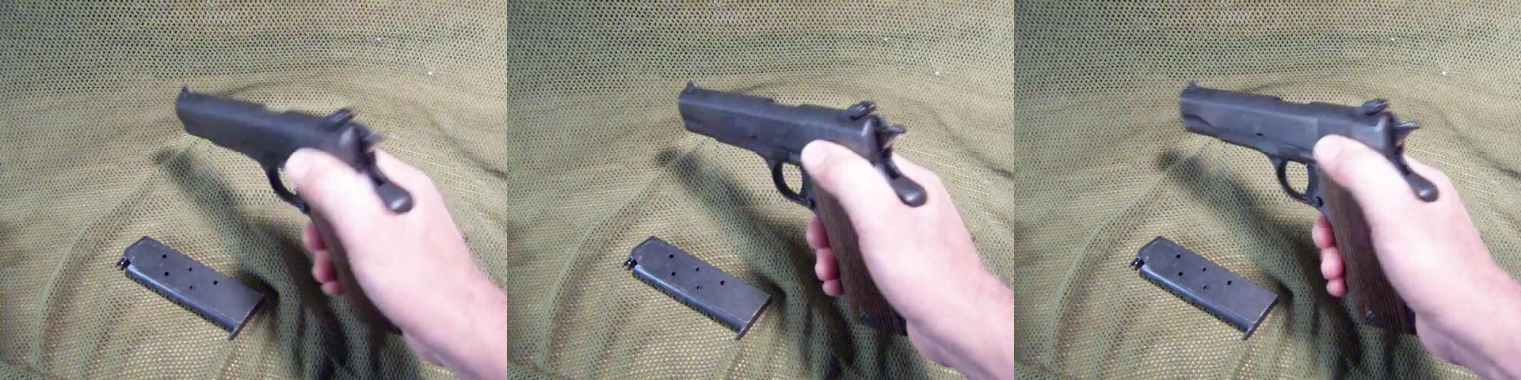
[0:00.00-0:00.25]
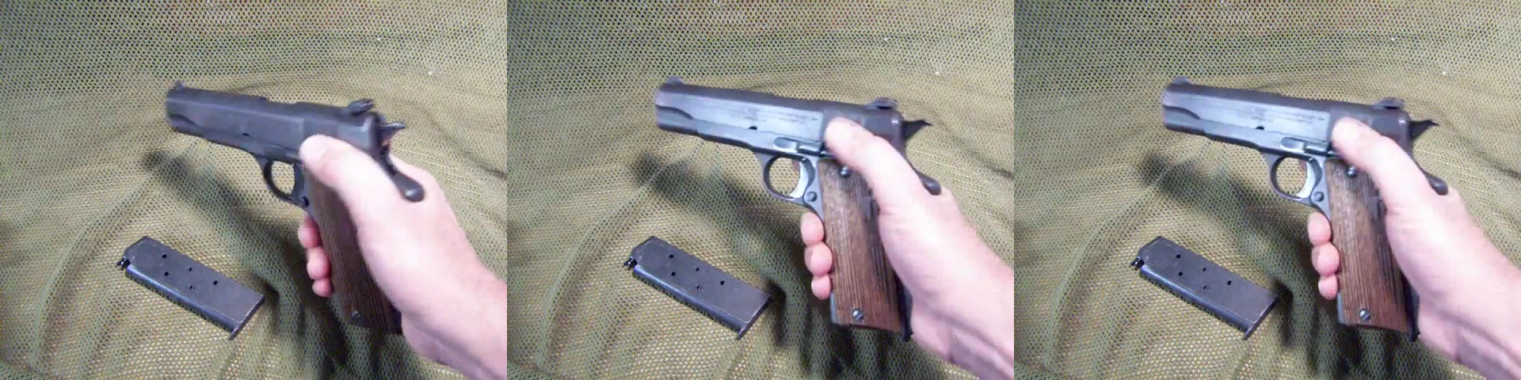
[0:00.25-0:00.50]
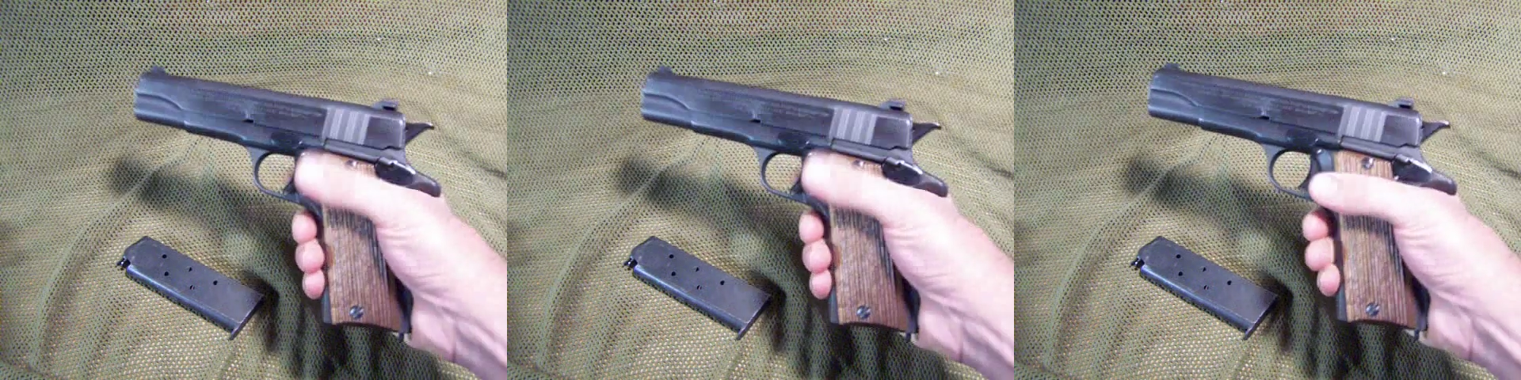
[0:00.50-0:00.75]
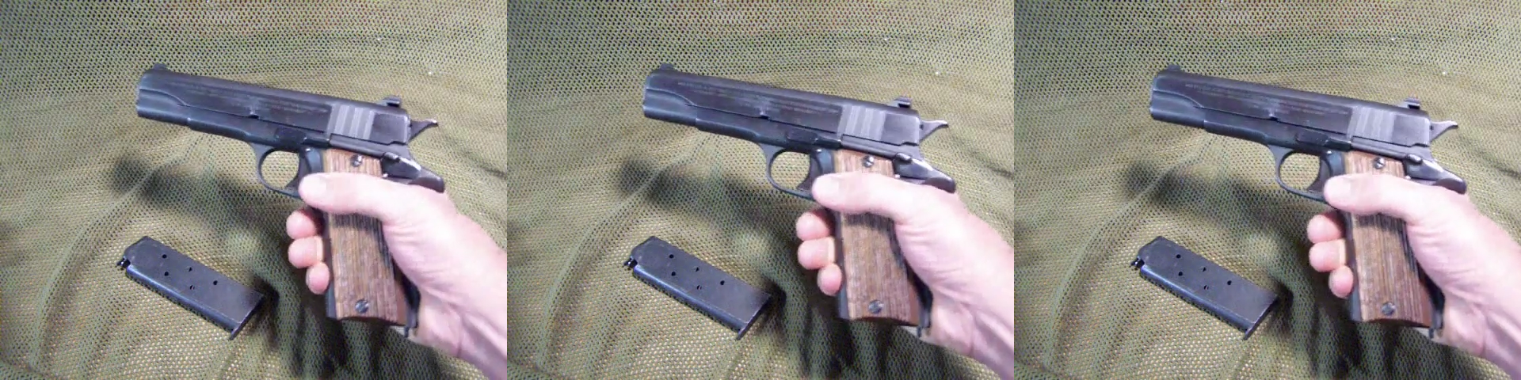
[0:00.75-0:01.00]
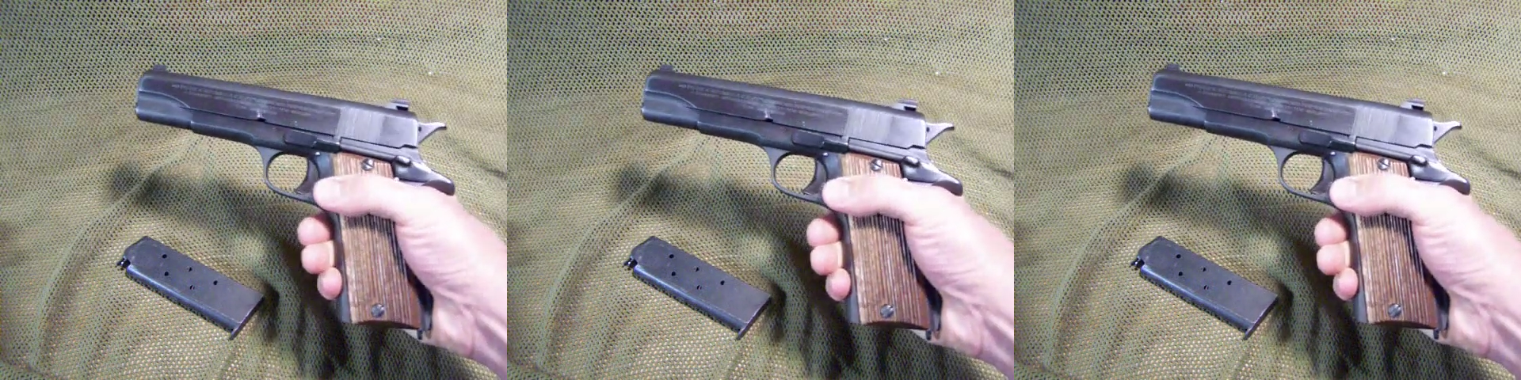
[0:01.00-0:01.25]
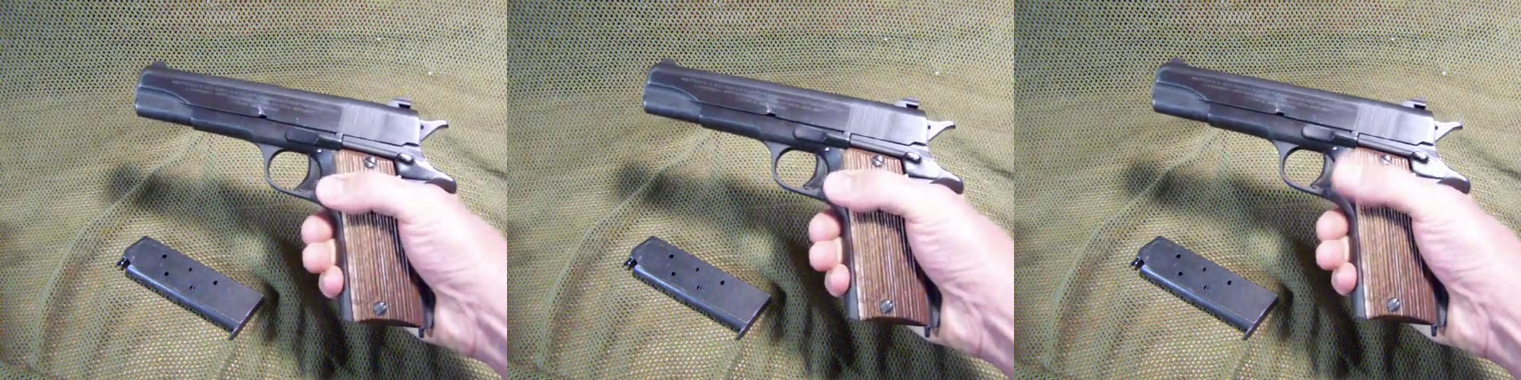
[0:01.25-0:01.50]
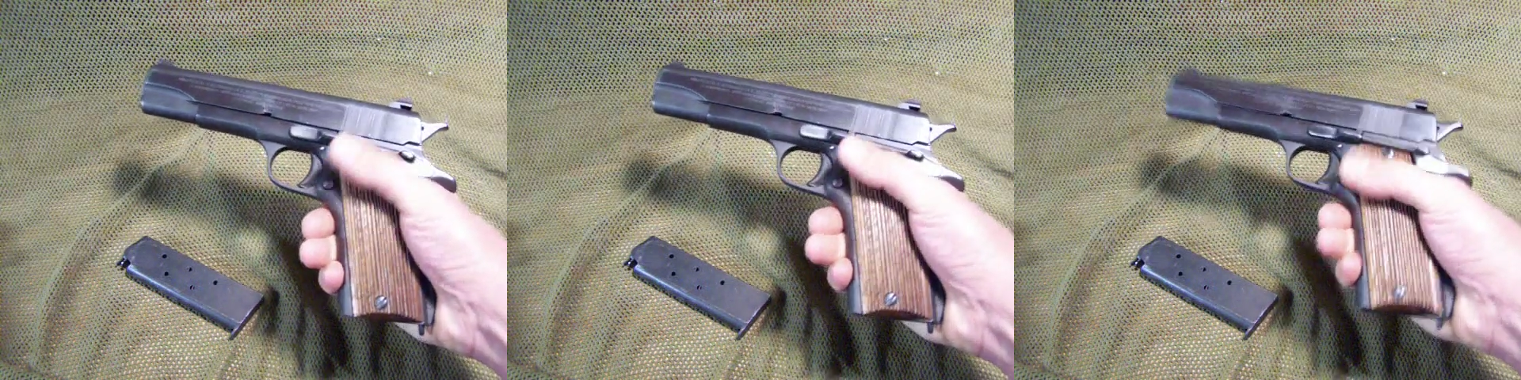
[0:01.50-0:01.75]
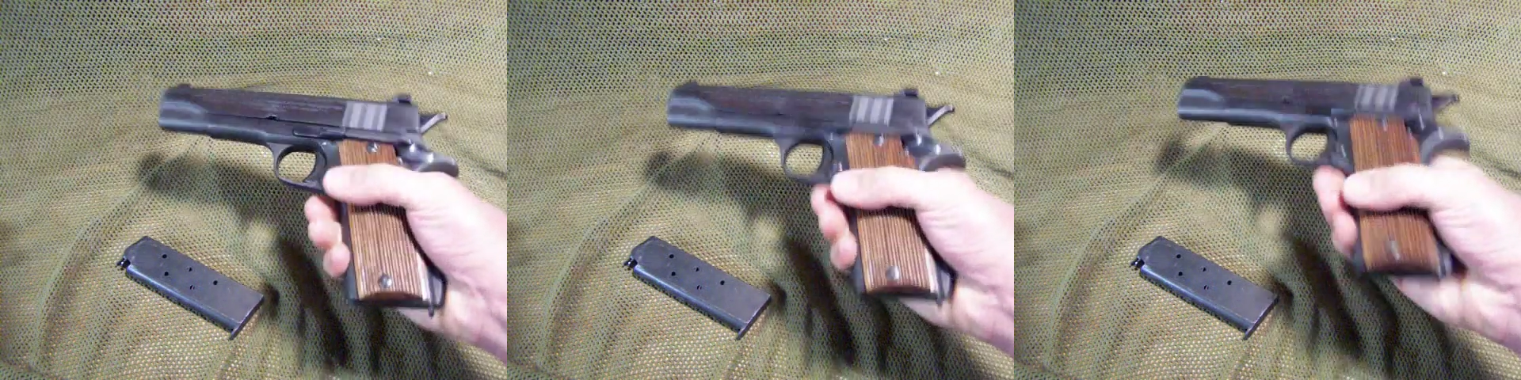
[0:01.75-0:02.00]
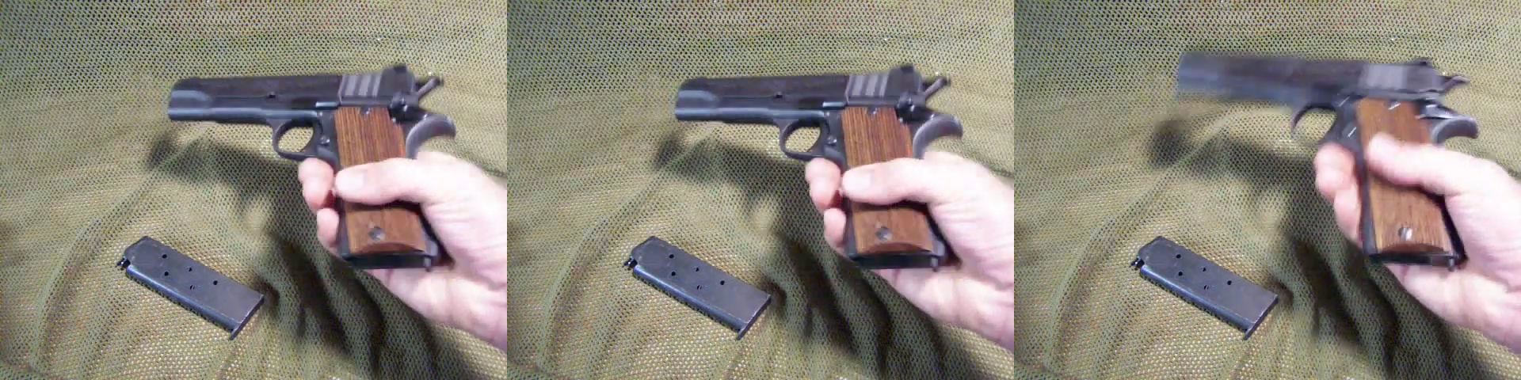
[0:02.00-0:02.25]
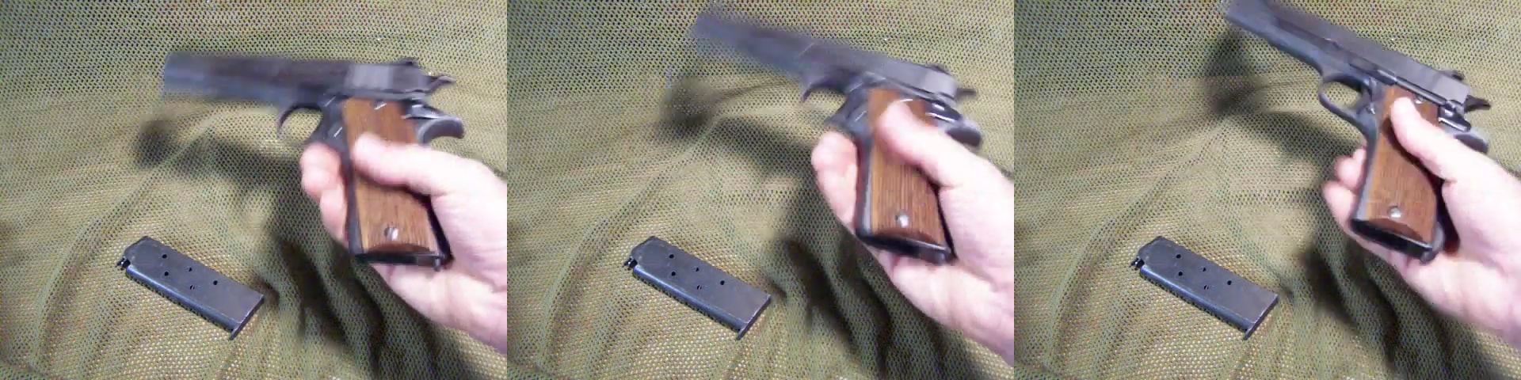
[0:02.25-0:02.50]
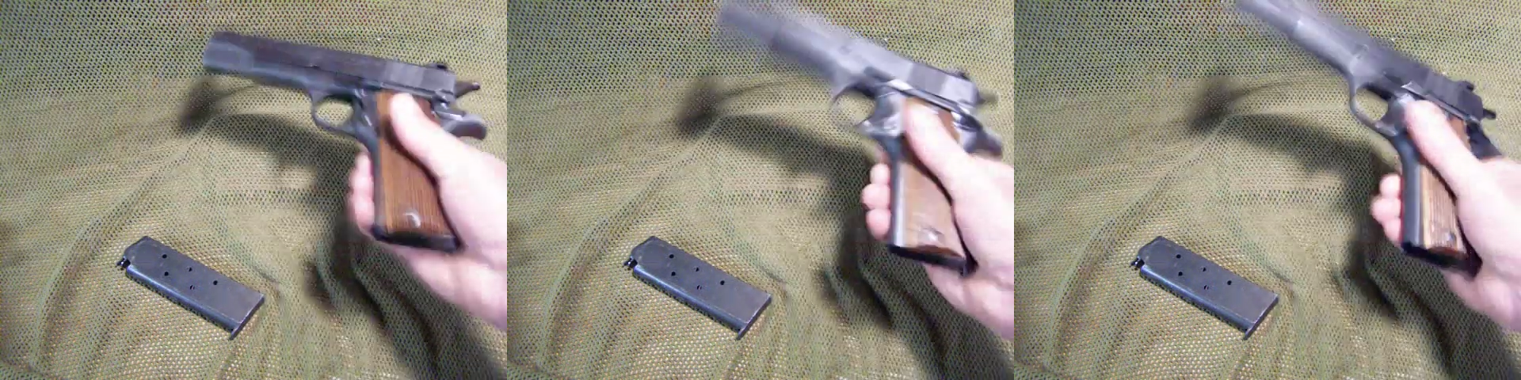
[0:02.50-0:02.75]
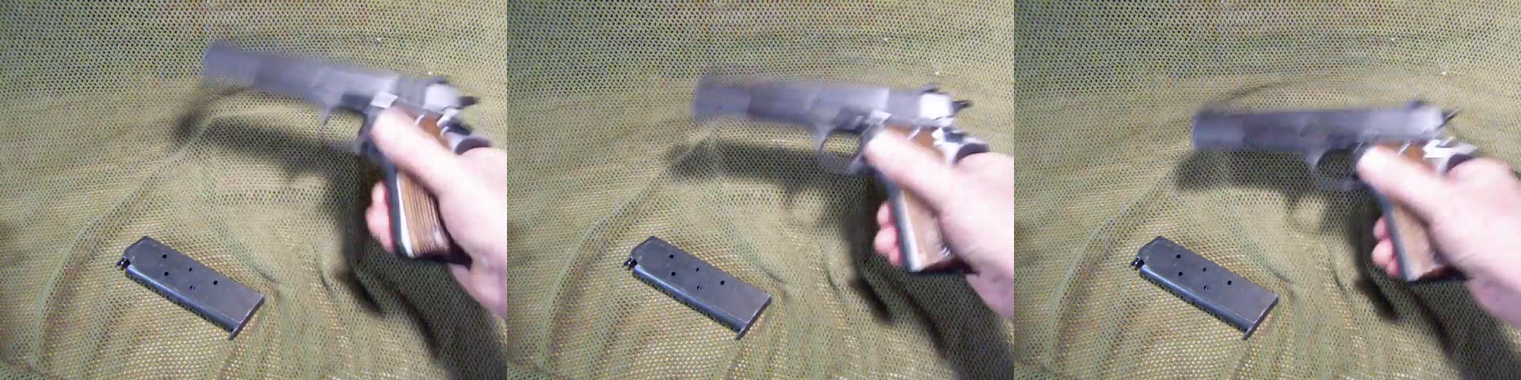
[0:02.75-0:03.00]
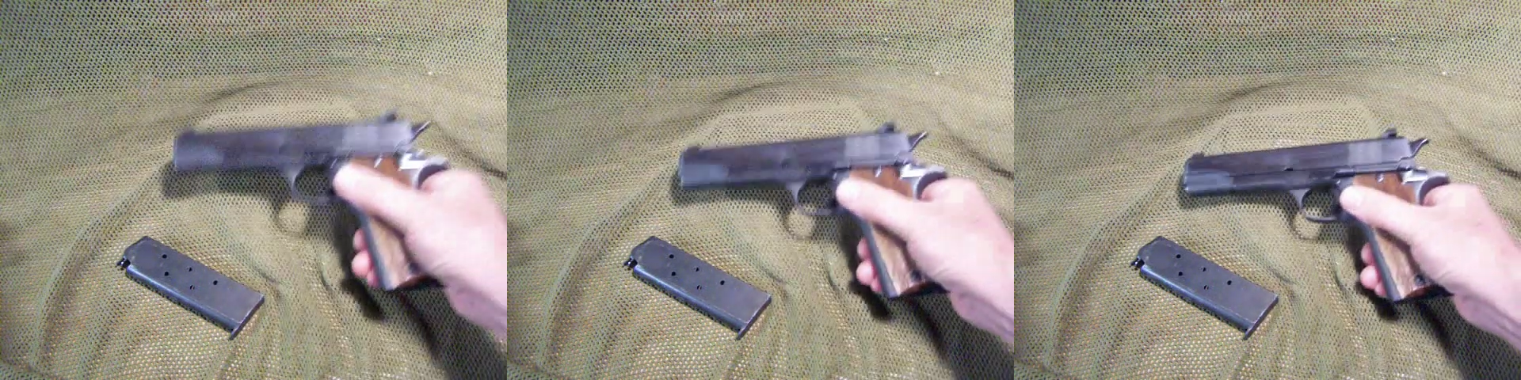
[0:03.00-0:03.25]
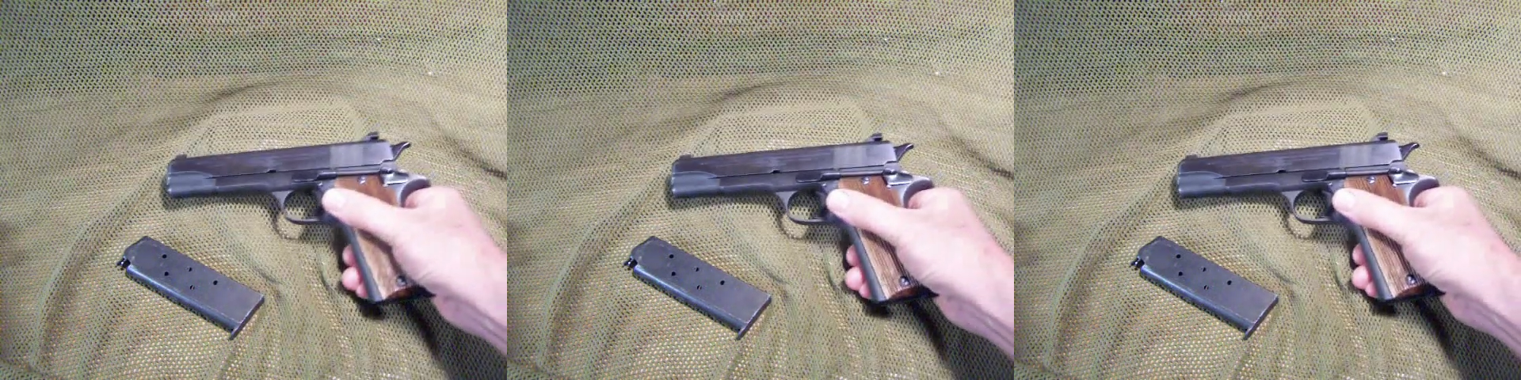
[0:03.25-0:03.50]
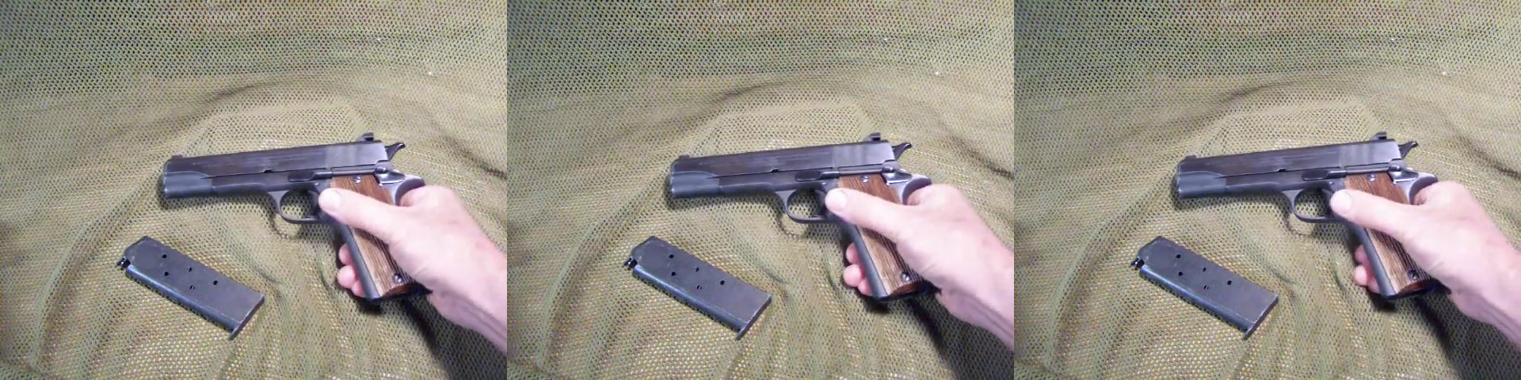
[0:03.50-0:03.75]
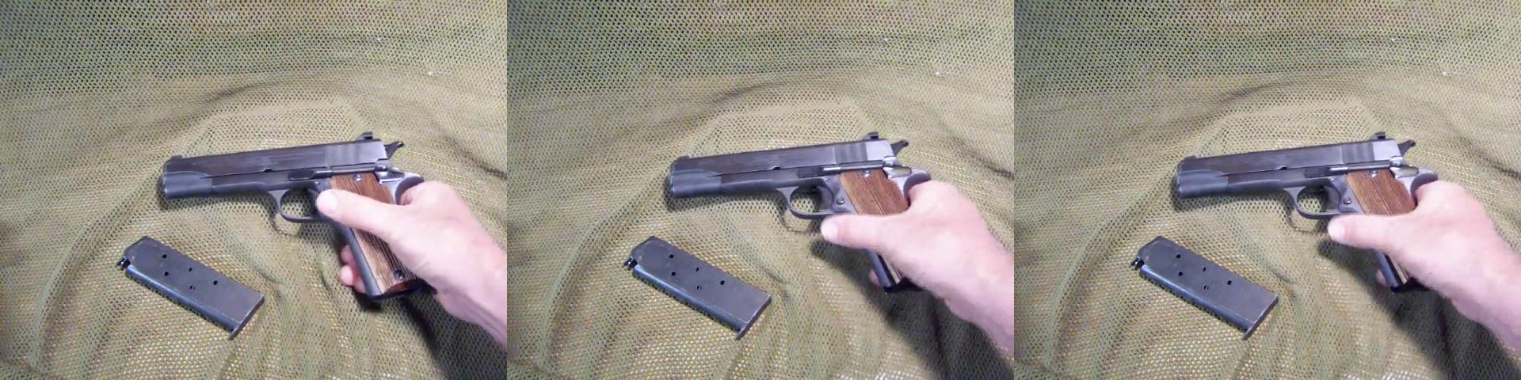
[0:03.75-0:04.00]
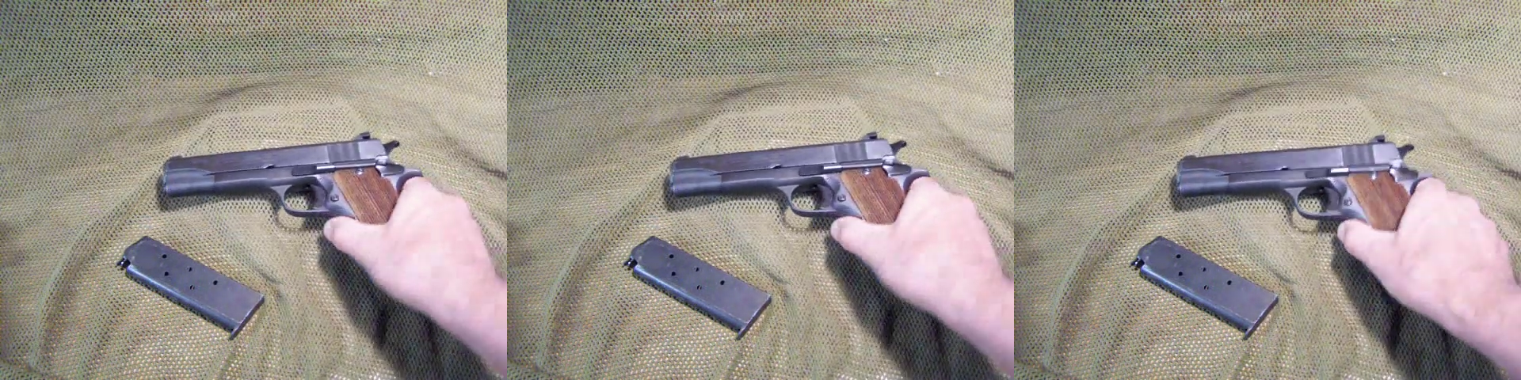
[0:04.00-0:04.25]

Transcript: [unreadable: no face in view]